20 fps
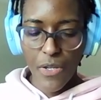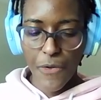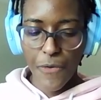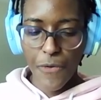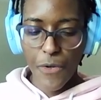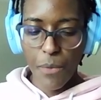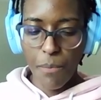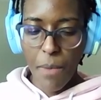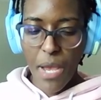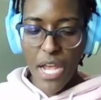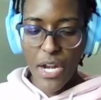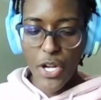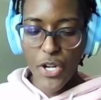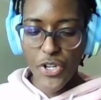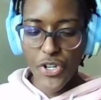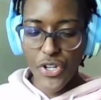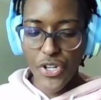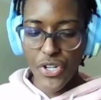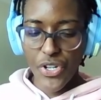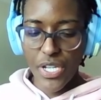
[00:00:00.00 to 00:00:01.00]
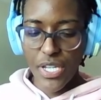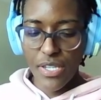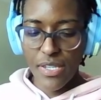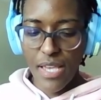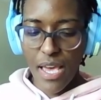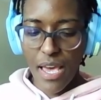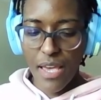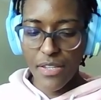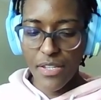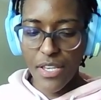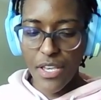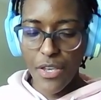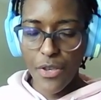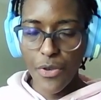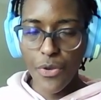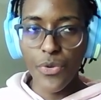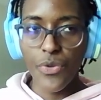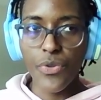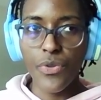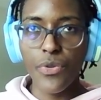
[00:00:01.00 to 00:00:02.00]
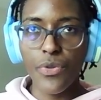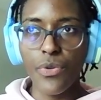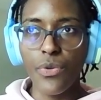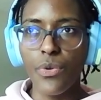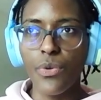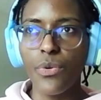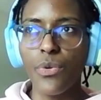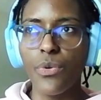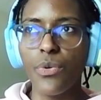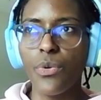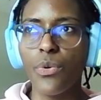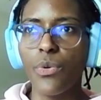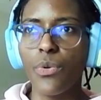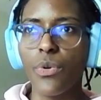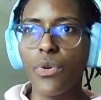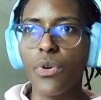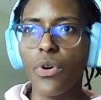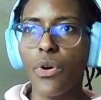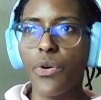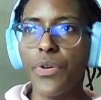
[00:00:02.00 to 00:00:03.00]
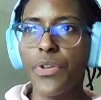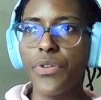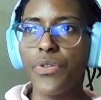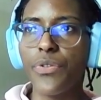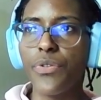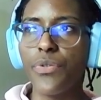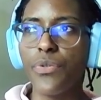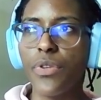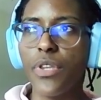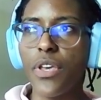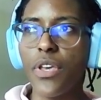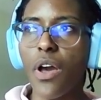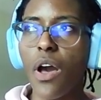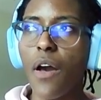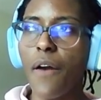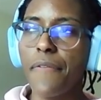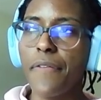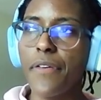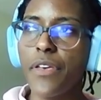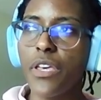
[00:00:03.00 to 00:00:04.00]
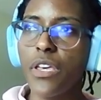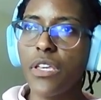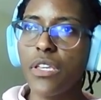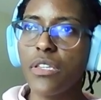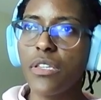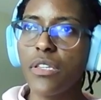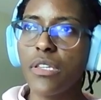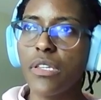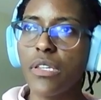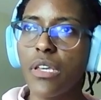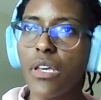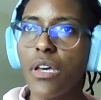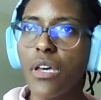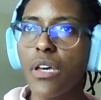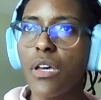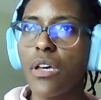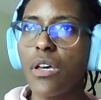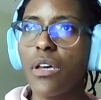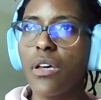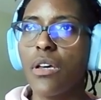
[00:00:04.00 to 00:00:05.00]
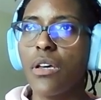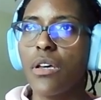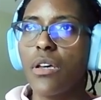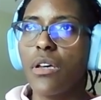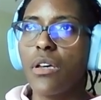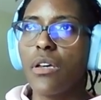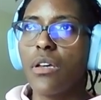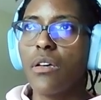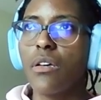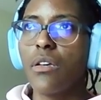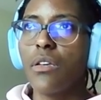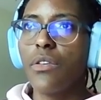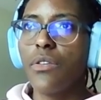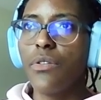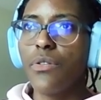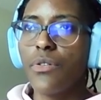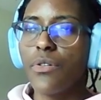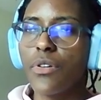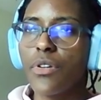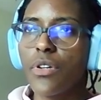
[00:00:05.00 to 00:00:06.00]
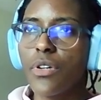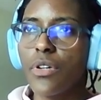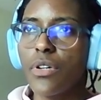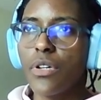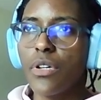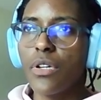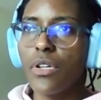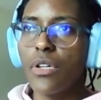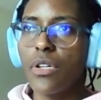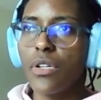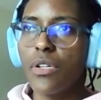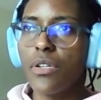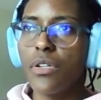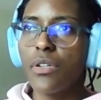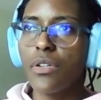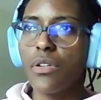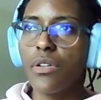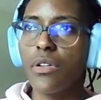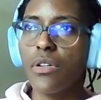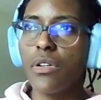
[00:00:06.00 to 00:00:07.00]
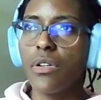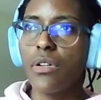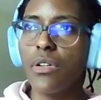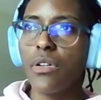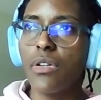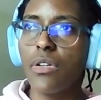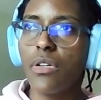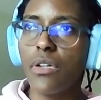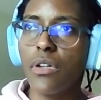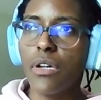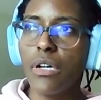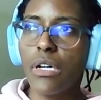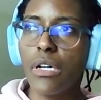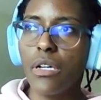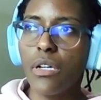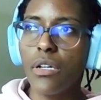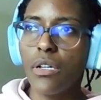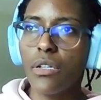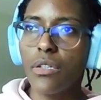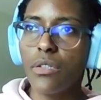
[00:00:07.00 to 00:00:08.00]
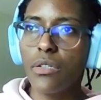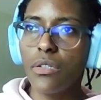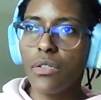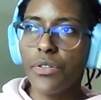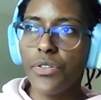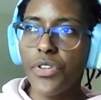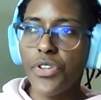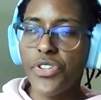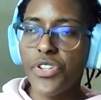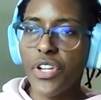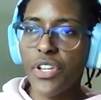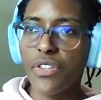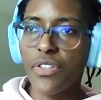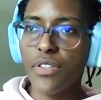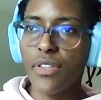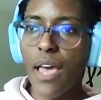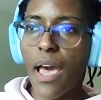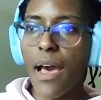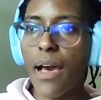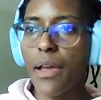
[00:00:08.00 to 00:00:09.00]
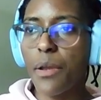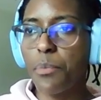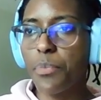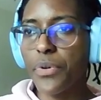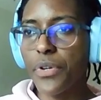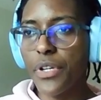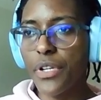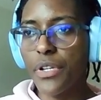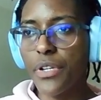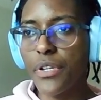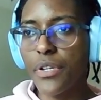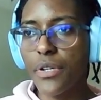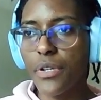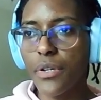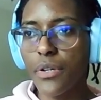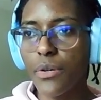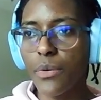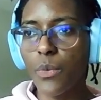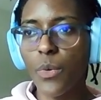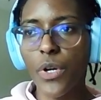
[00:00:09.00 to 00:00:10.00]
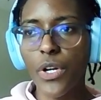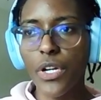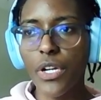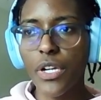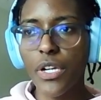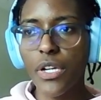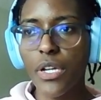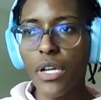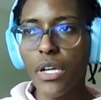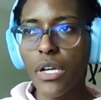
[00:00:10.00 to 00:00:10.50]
your manager is asking you to go into the office, you could suggest hybrid work